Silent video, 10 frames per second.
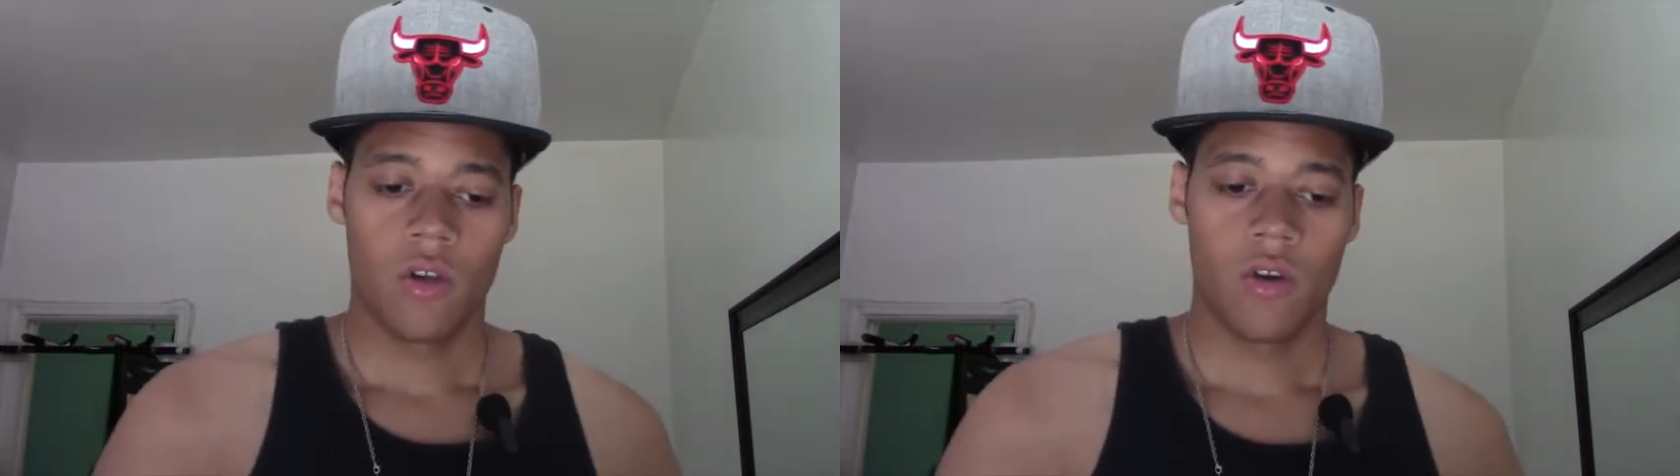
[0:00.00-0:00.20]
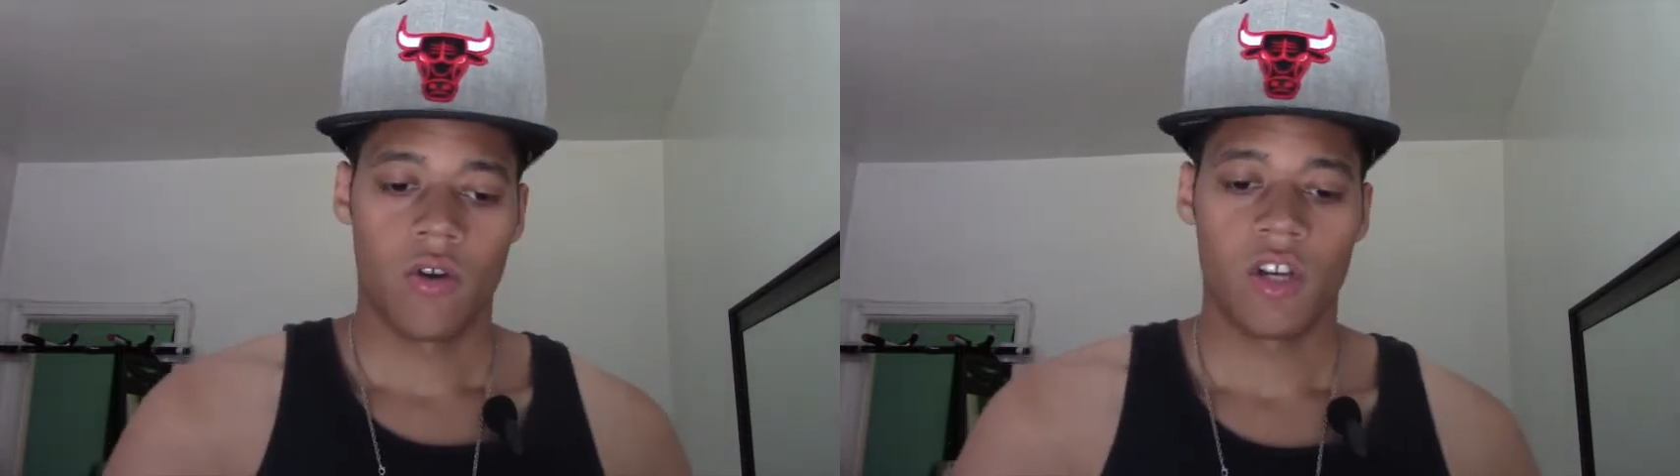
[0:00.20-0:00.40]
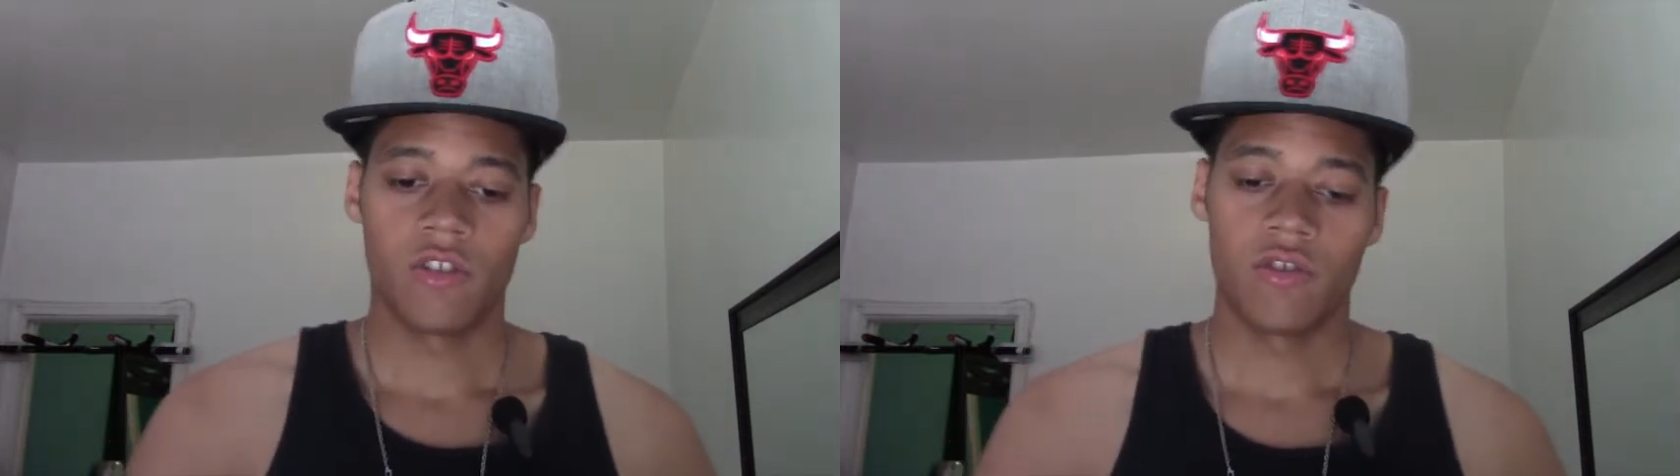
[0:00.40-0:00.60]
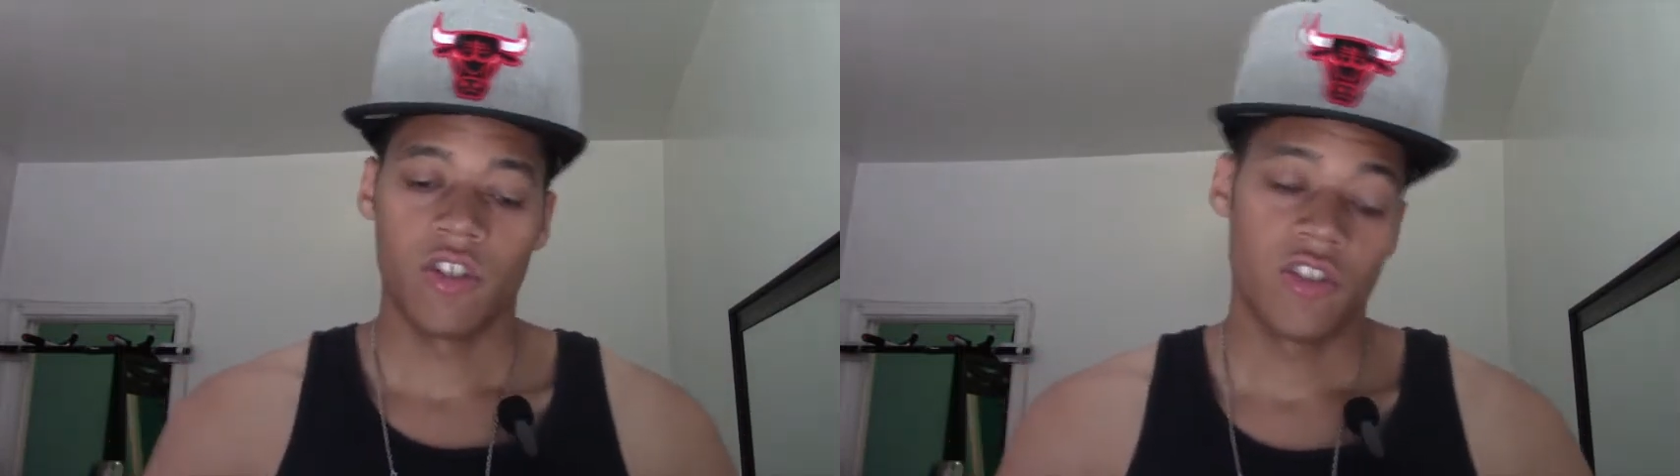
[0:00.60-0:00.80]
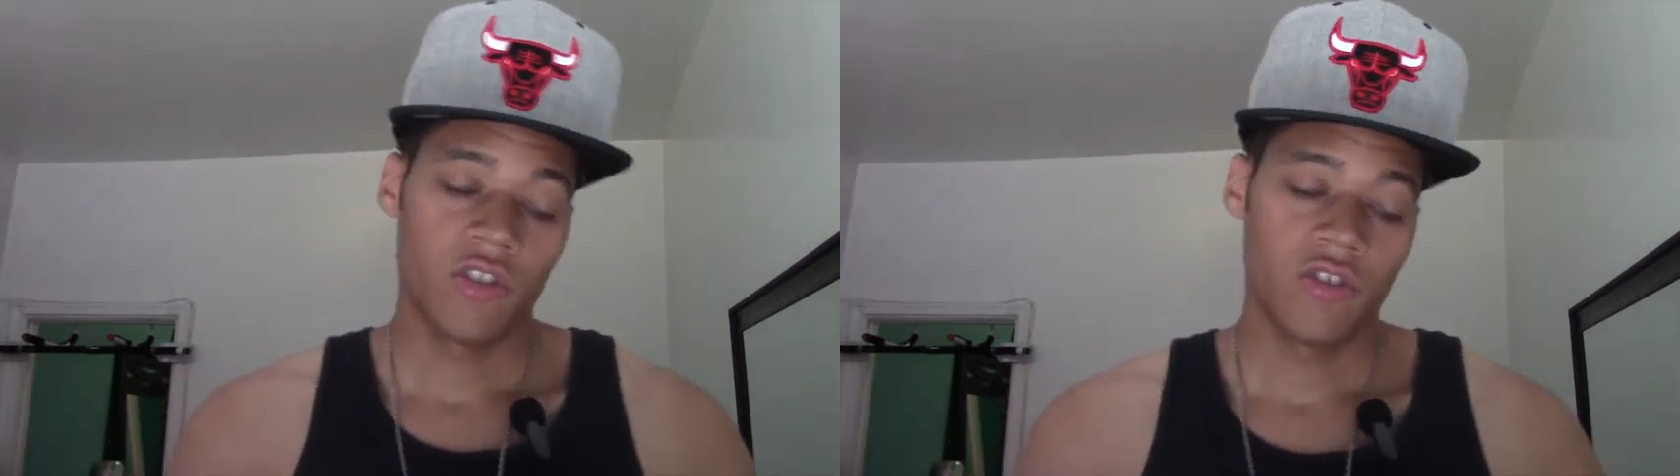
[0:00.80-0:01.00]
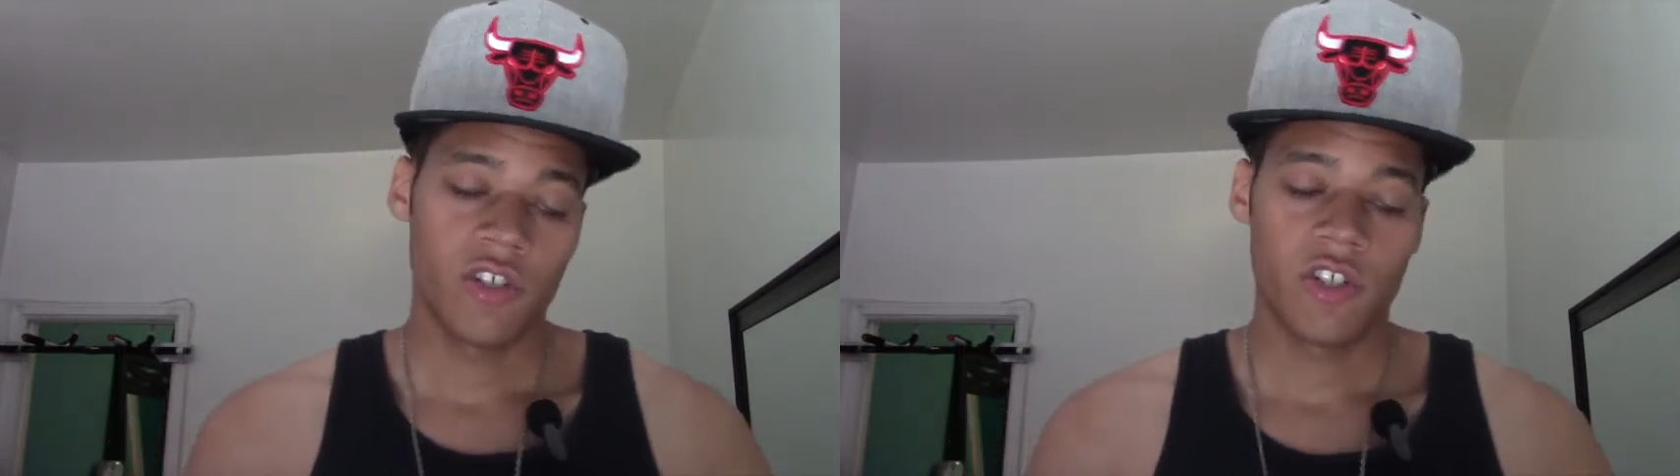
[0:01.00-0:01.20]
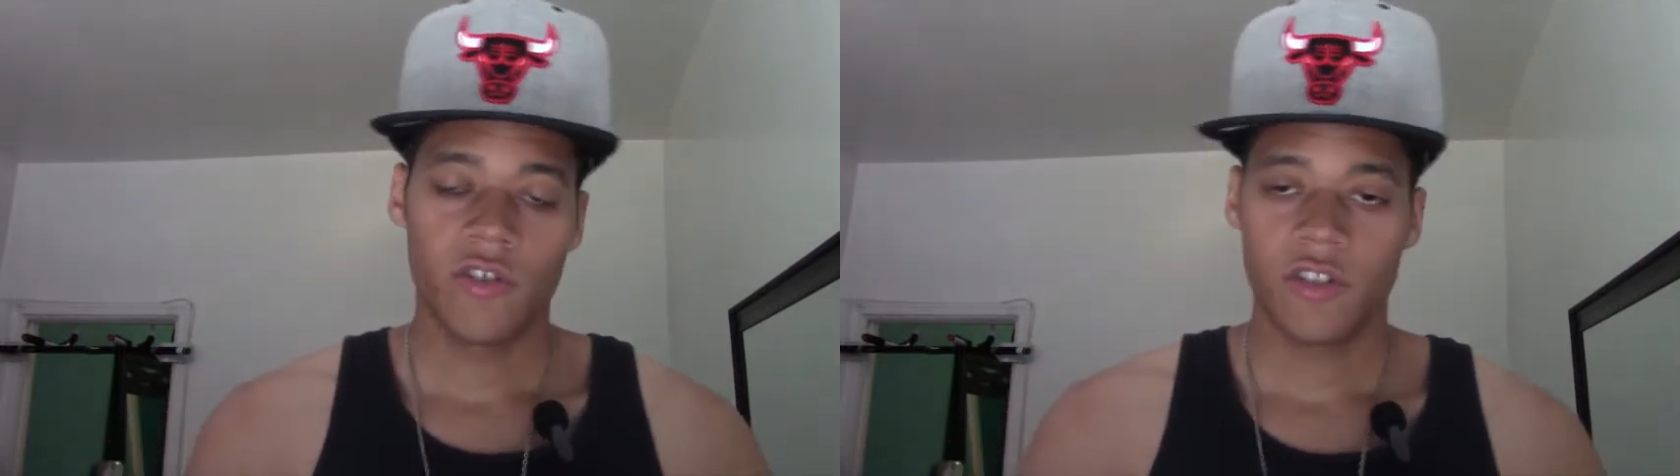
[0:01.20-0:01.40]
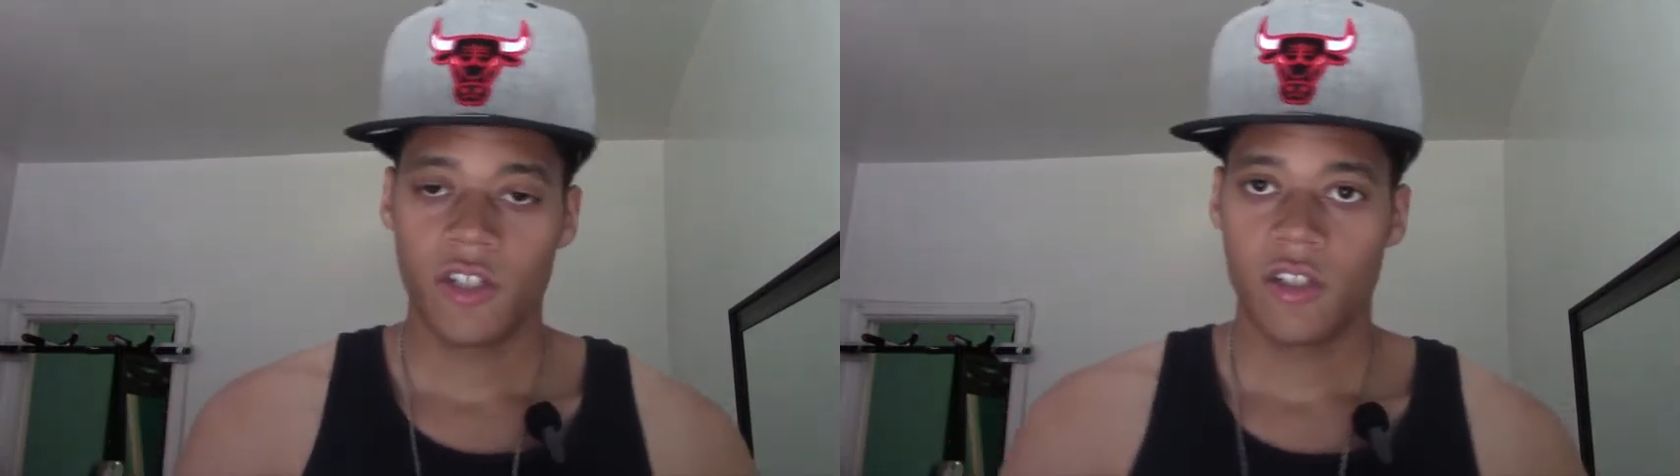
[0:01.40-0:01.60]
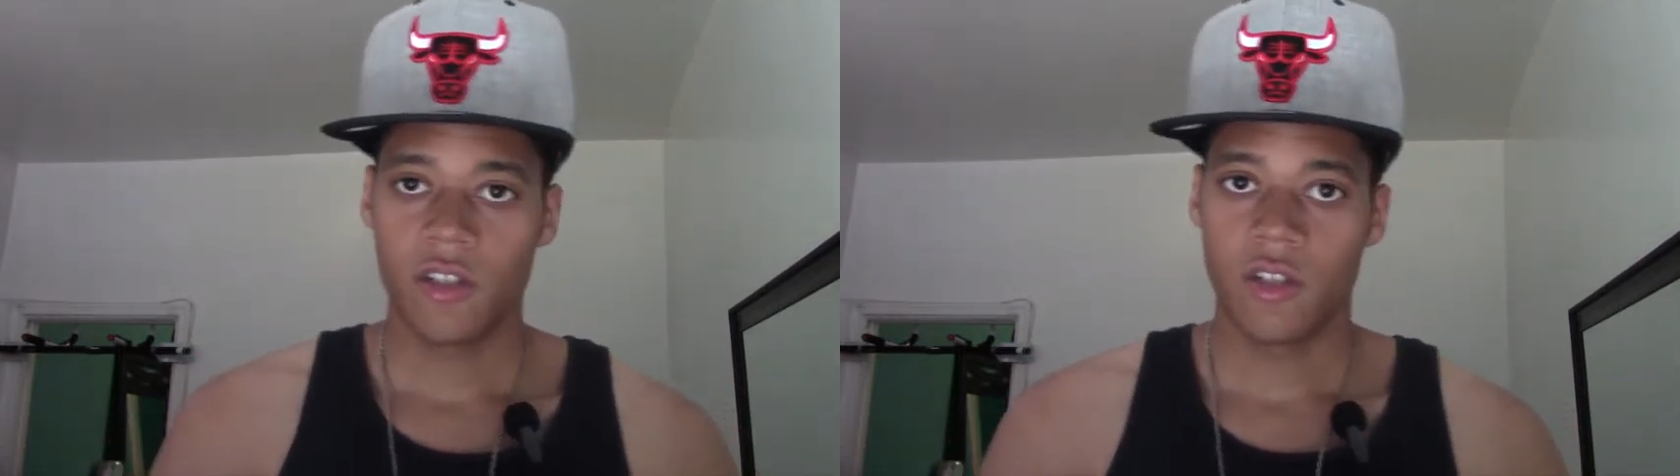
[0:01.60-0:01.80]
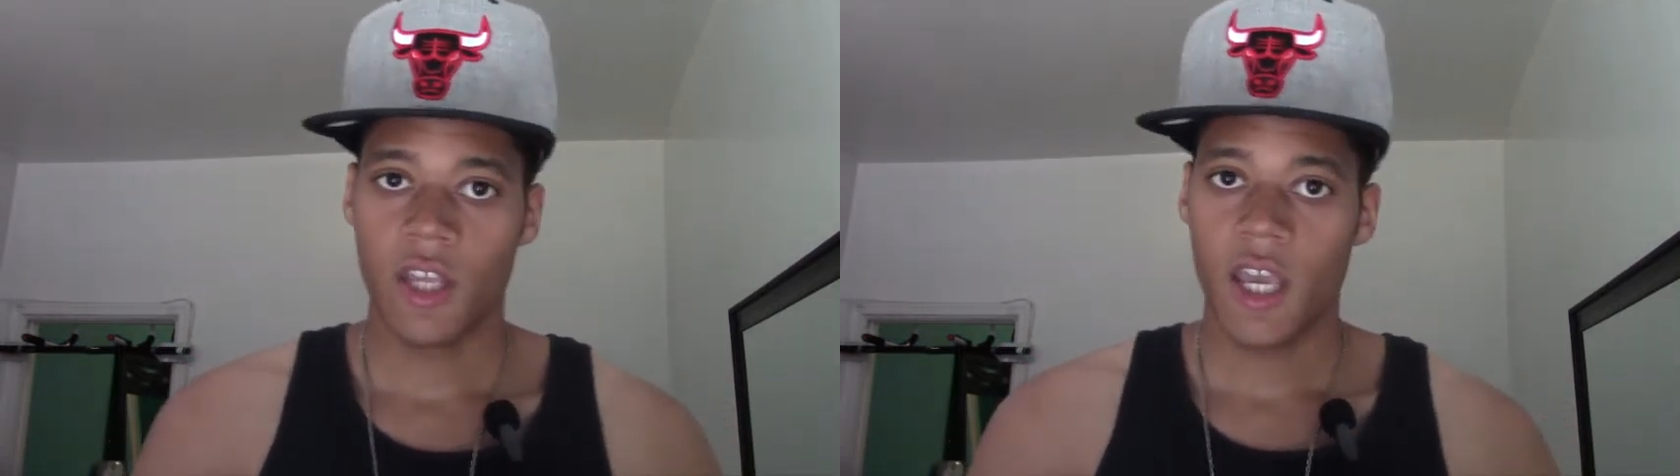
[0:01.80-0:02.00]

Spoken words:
Okay, so let's say you said your ascendant,